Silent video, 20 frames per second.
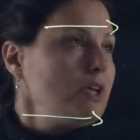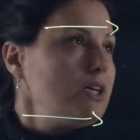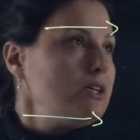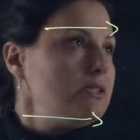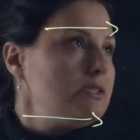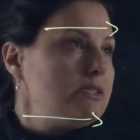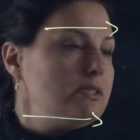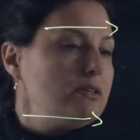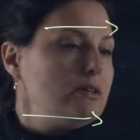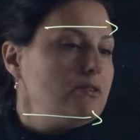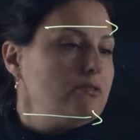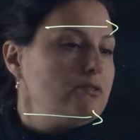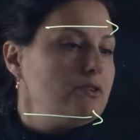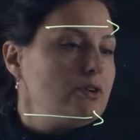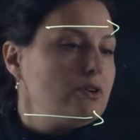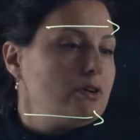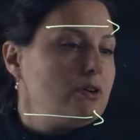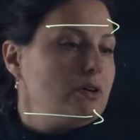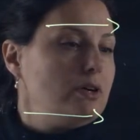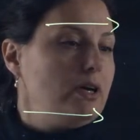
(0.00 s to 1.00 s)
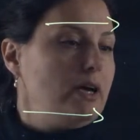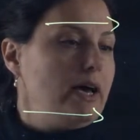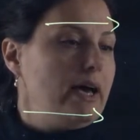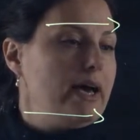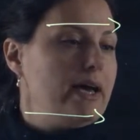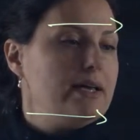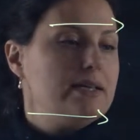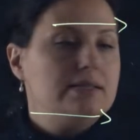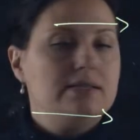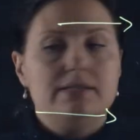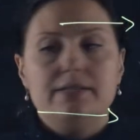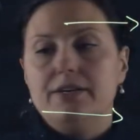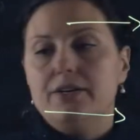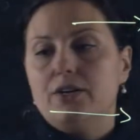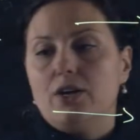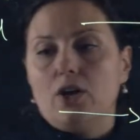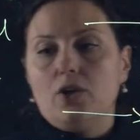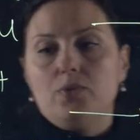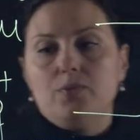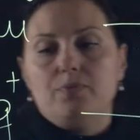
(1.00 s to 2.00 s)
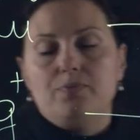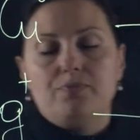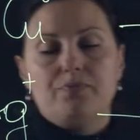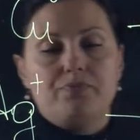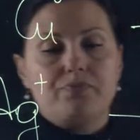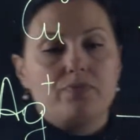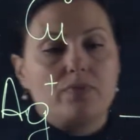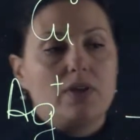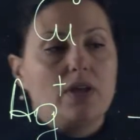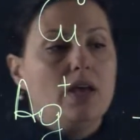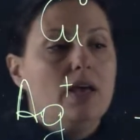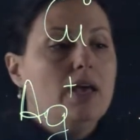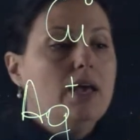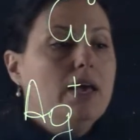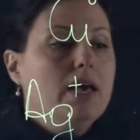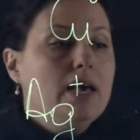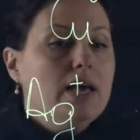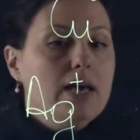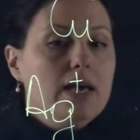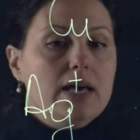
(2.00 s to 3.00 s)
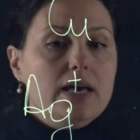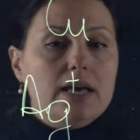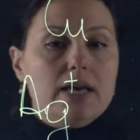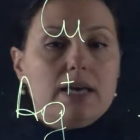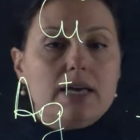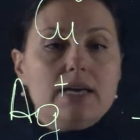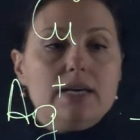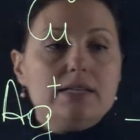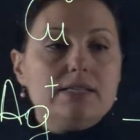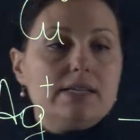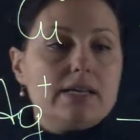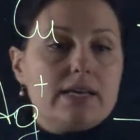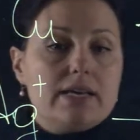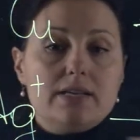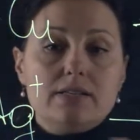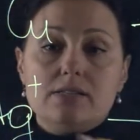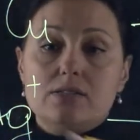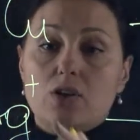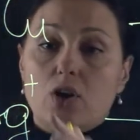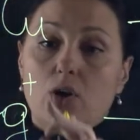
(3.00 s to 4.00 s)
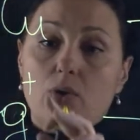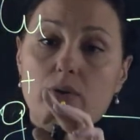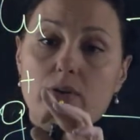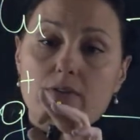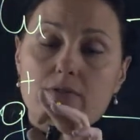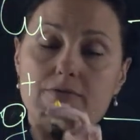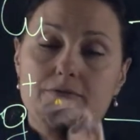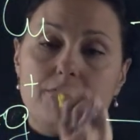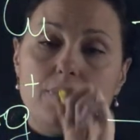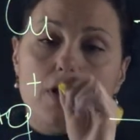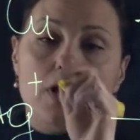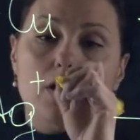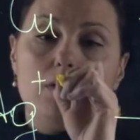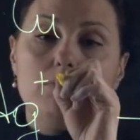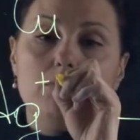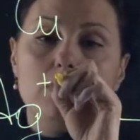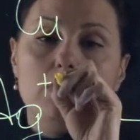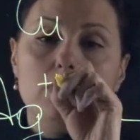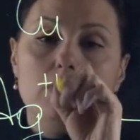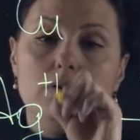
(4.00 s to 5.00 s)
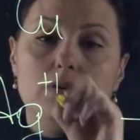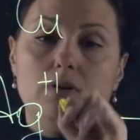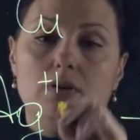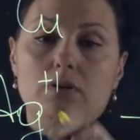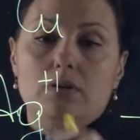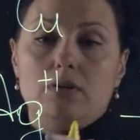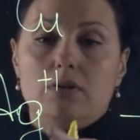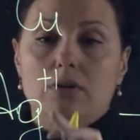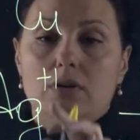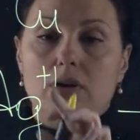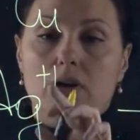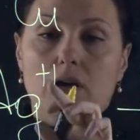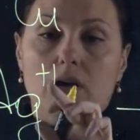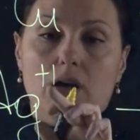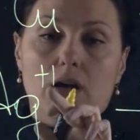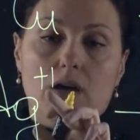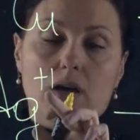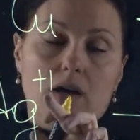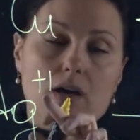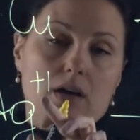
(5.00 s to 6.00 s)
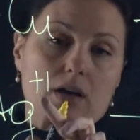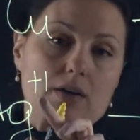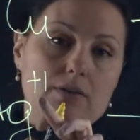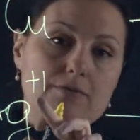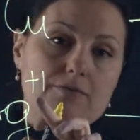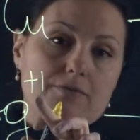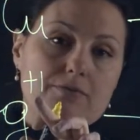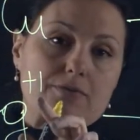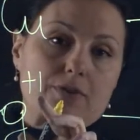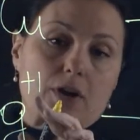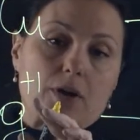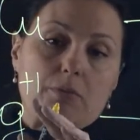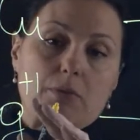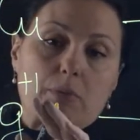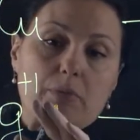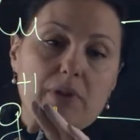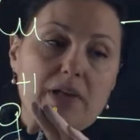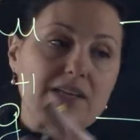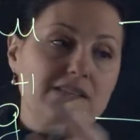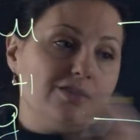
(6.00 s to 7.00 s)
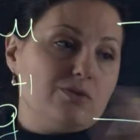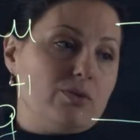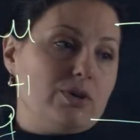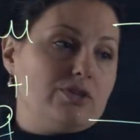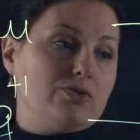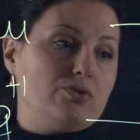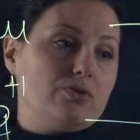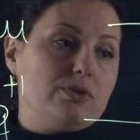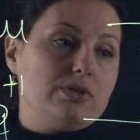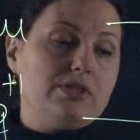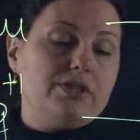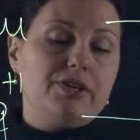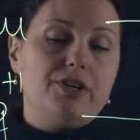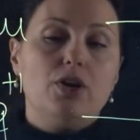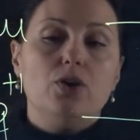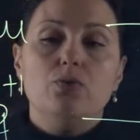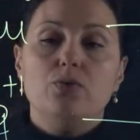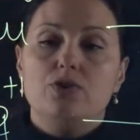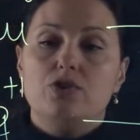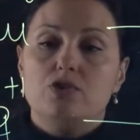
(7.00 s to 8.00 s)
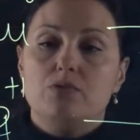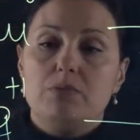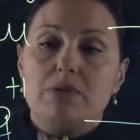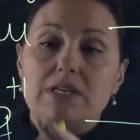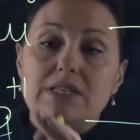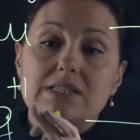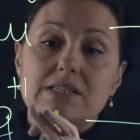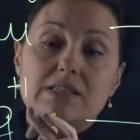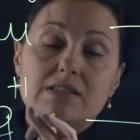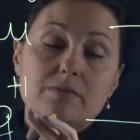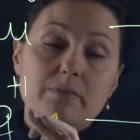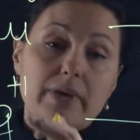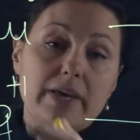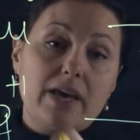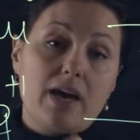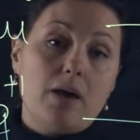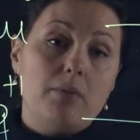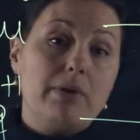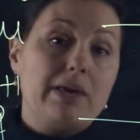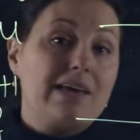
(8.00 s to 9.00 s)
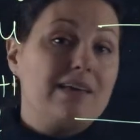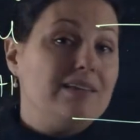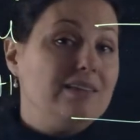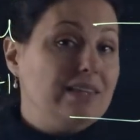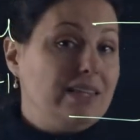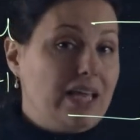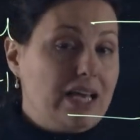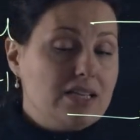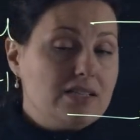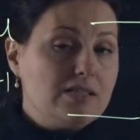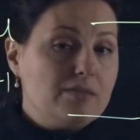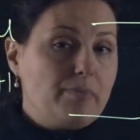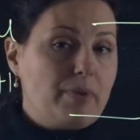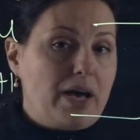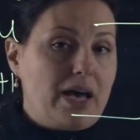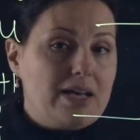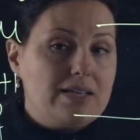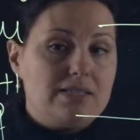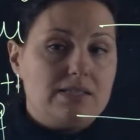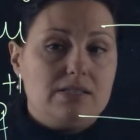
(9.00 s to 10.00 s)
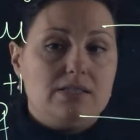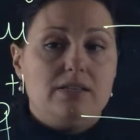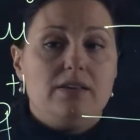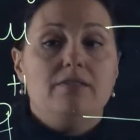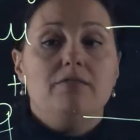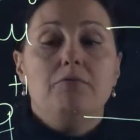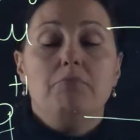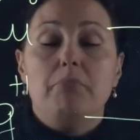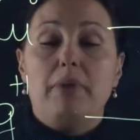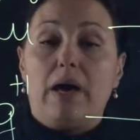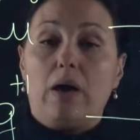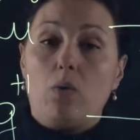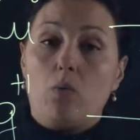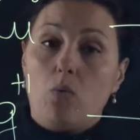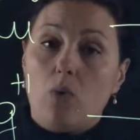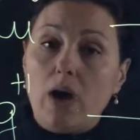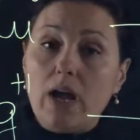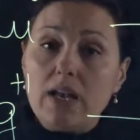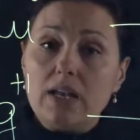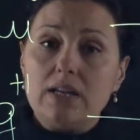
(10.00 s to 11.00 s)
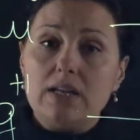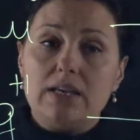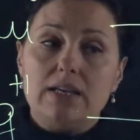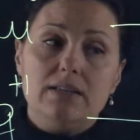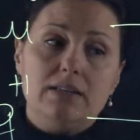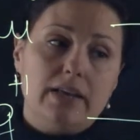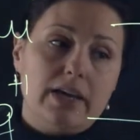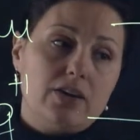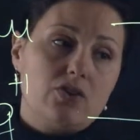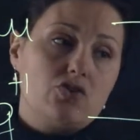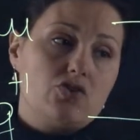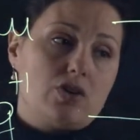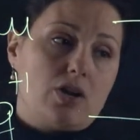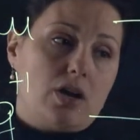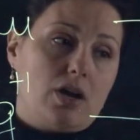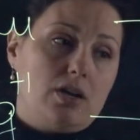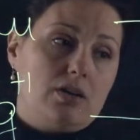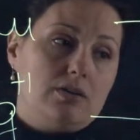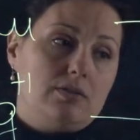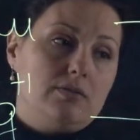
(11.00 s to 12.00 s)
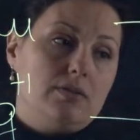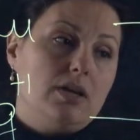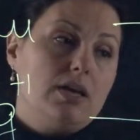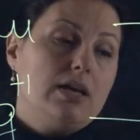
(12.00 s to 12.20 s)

silver zero. It is going from from a plus one to a zero, which means it's becoming less positive by one electron.